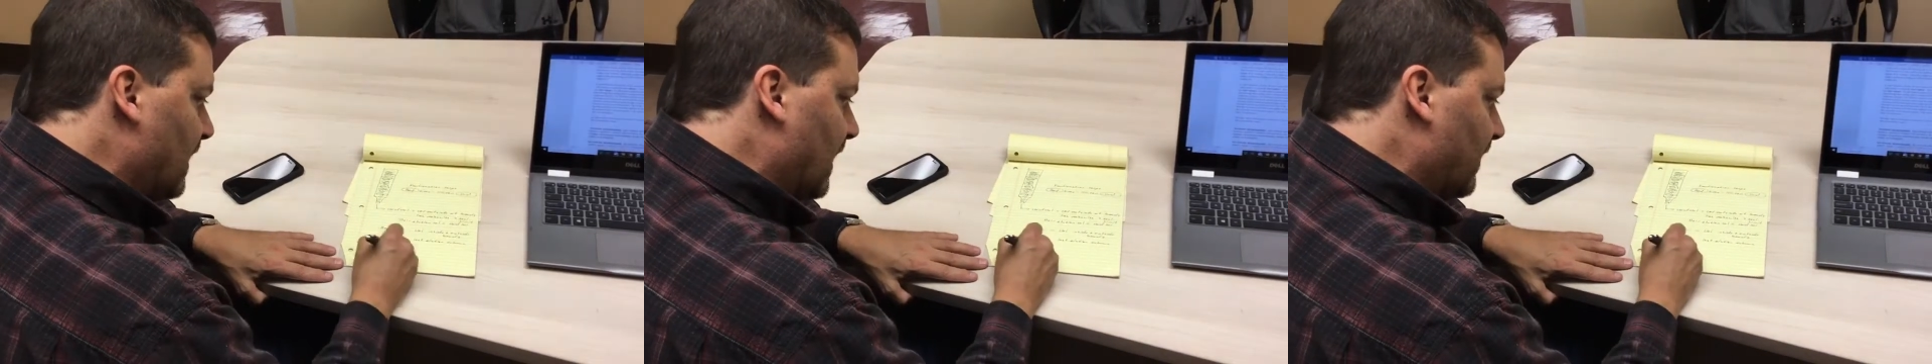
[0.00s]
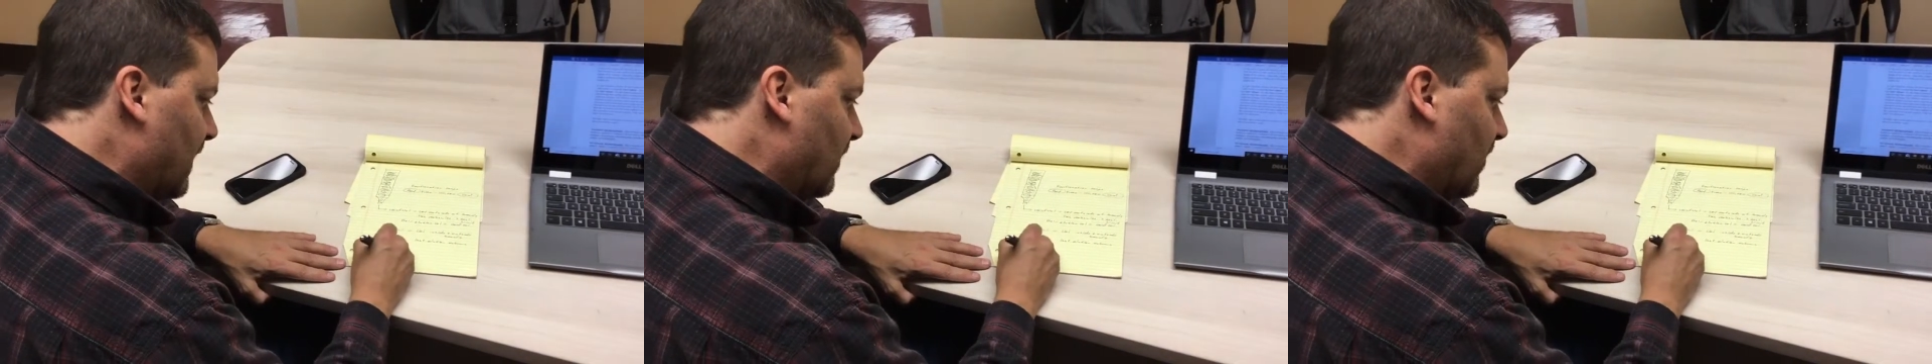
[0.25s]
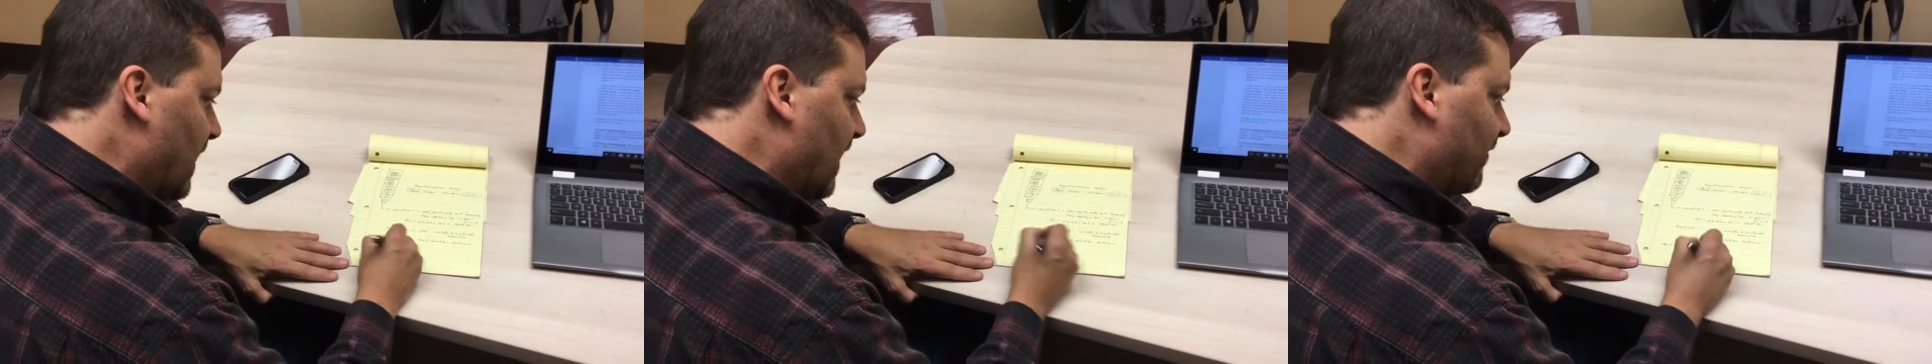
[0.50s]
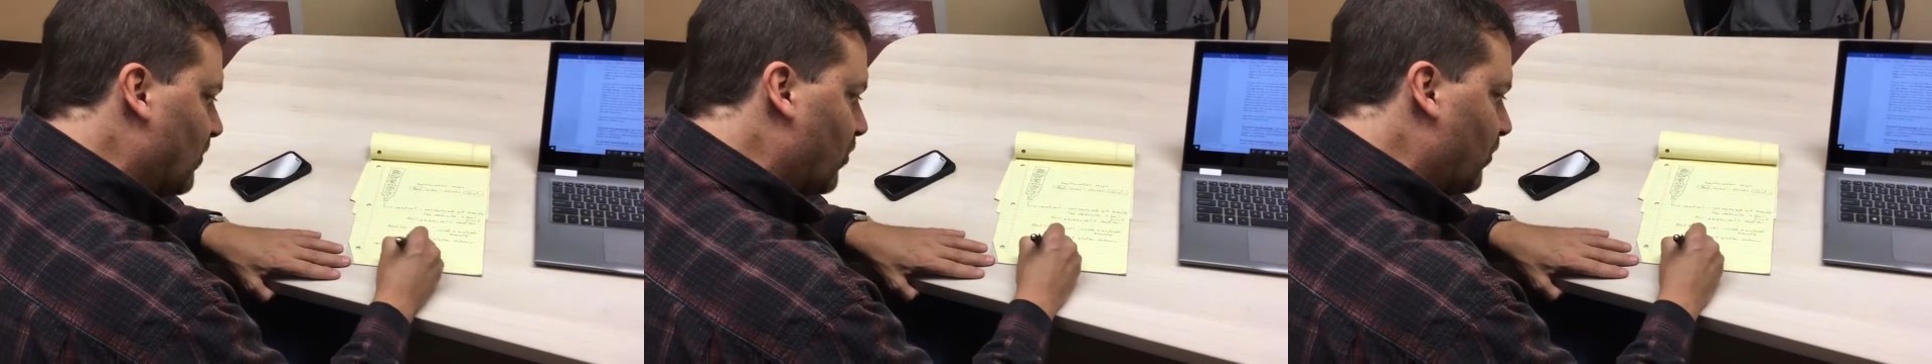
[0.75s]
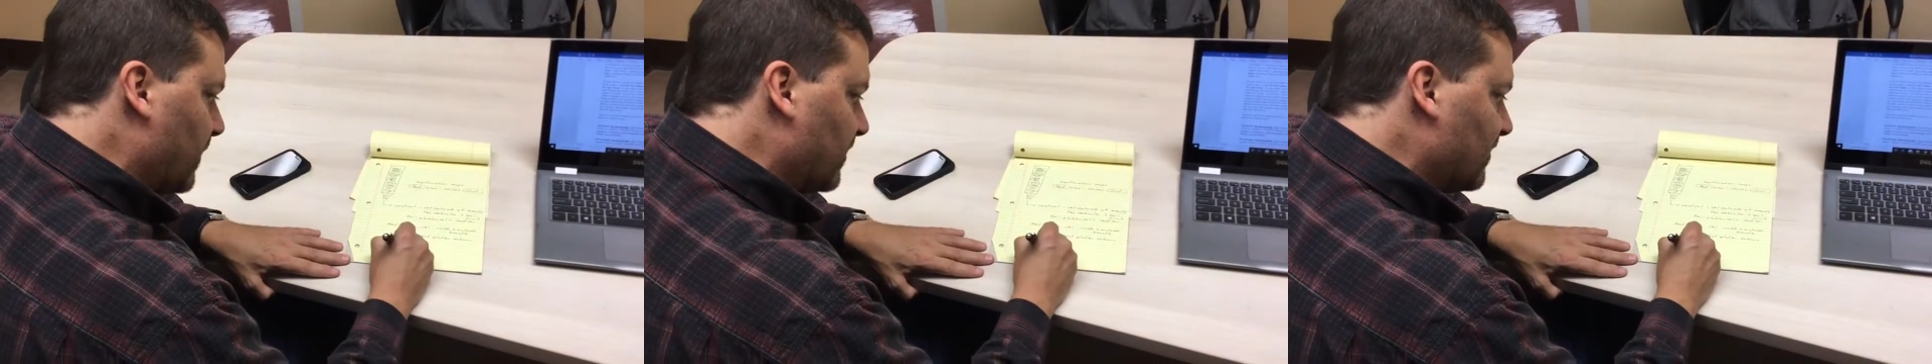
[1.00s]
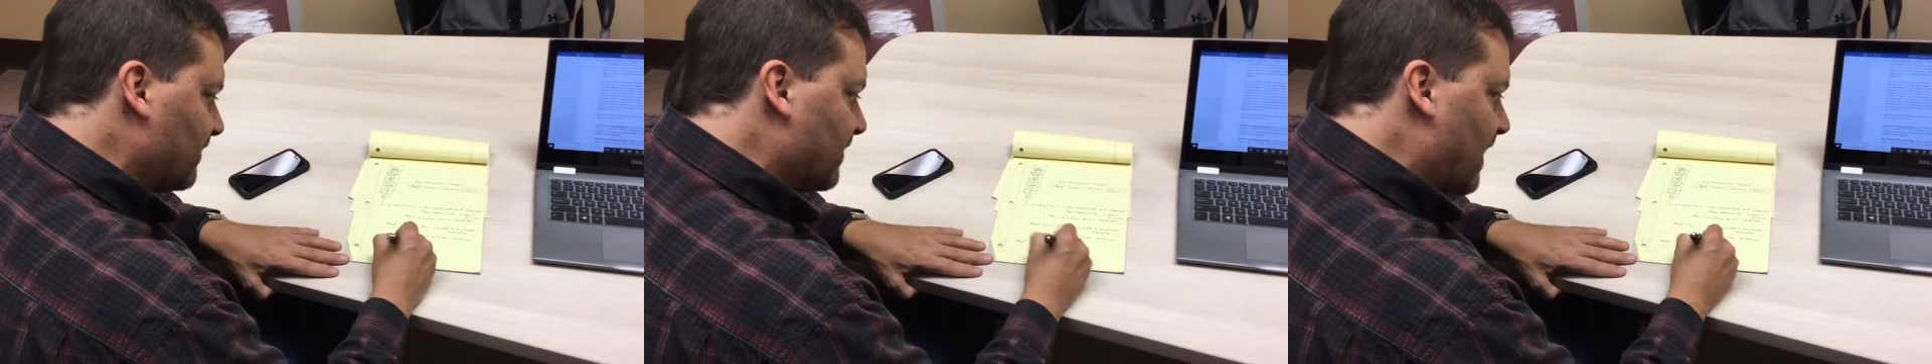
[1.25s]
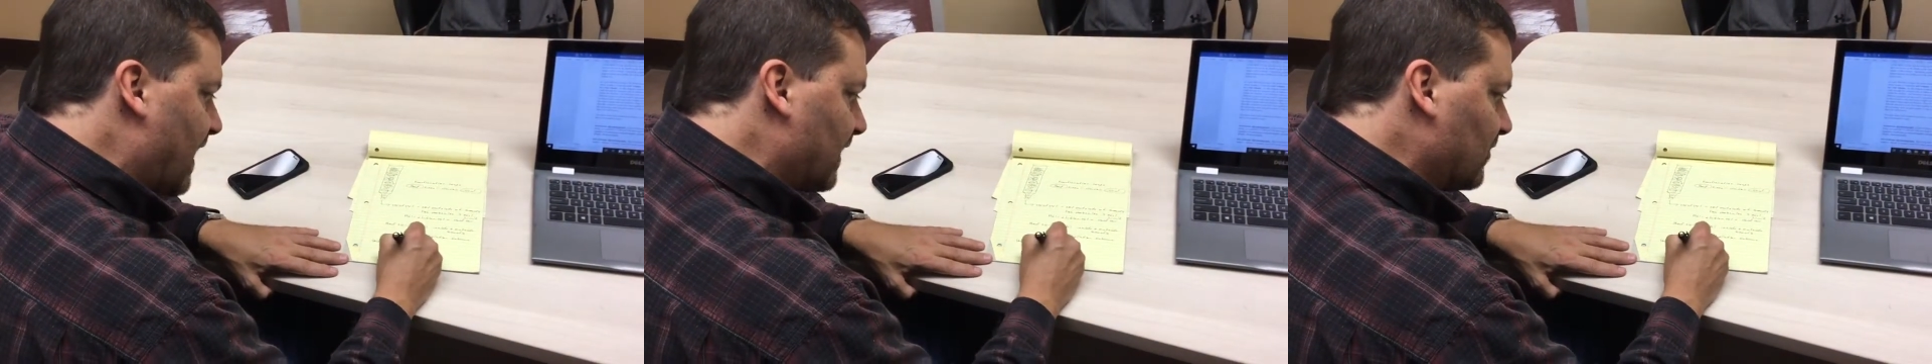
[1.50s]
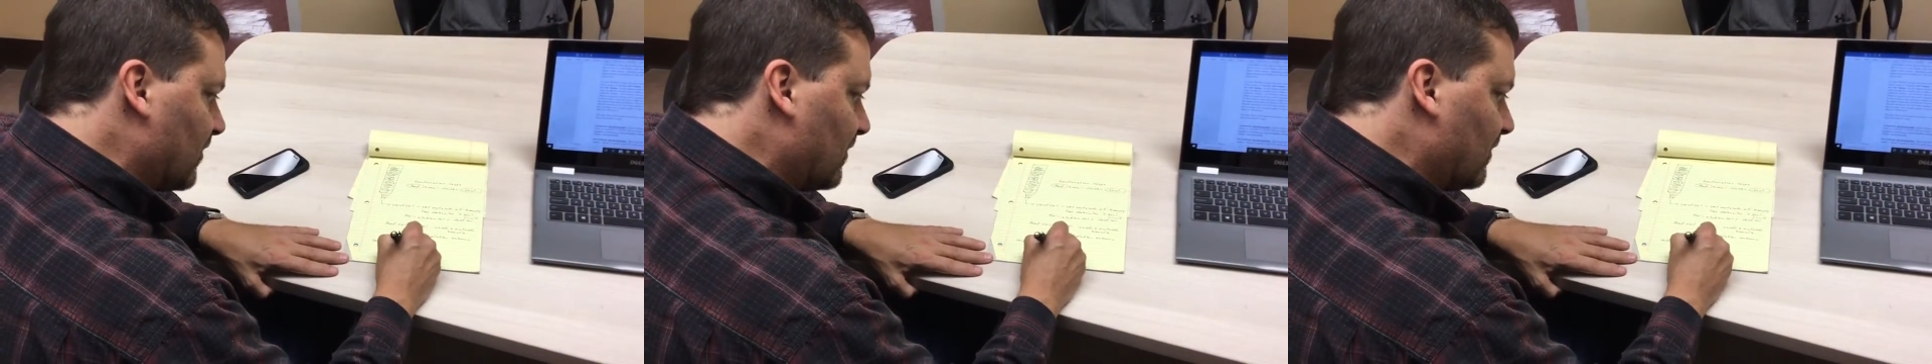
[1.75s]
and then you have a whole bunch of
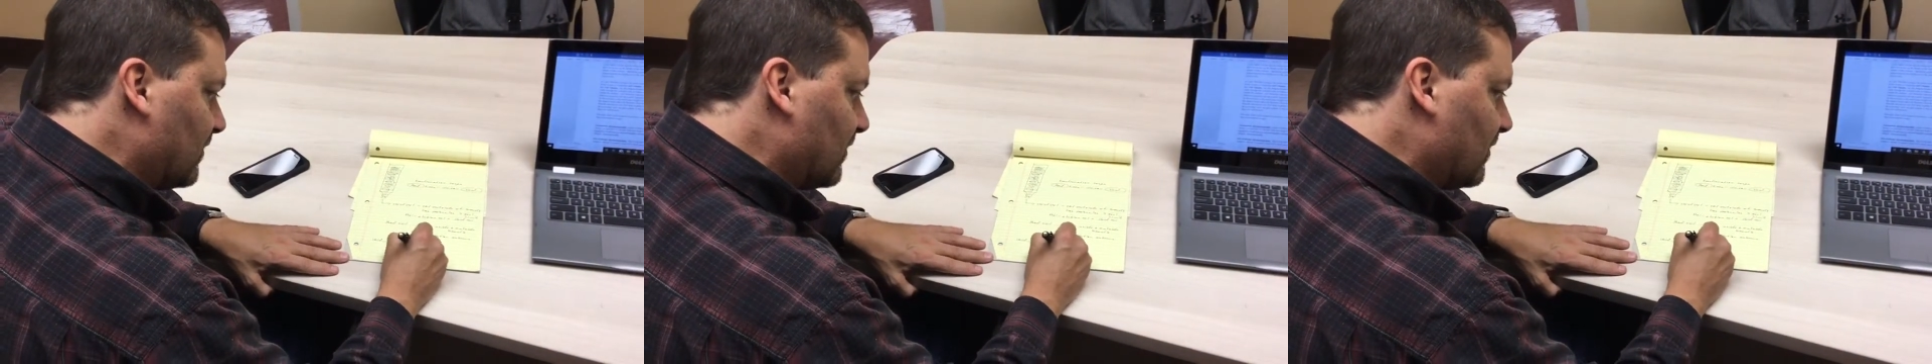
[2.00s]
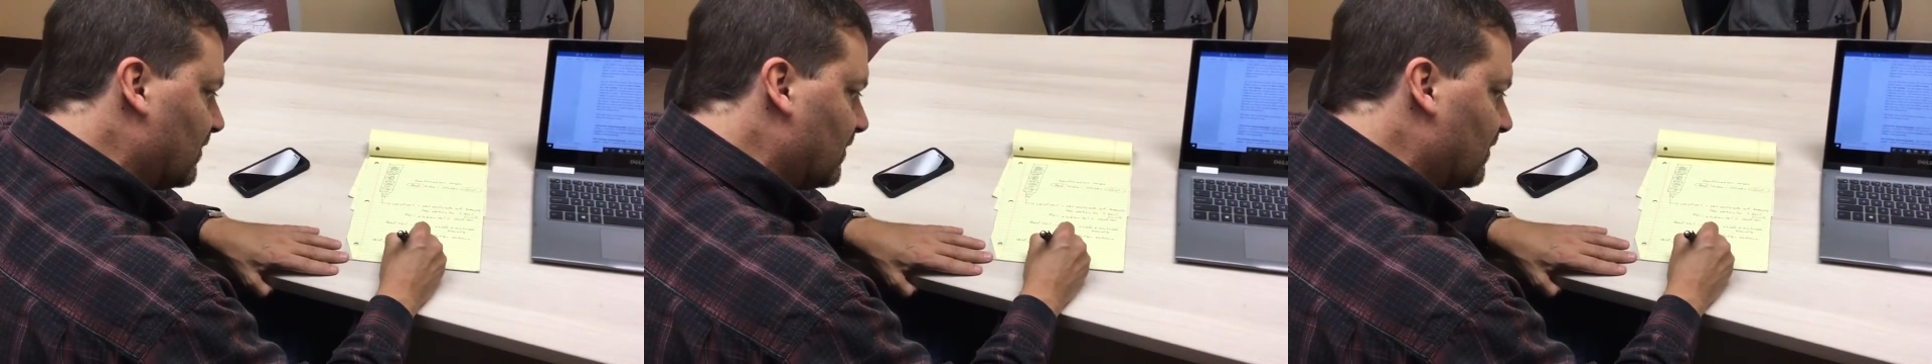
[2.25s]
fractions,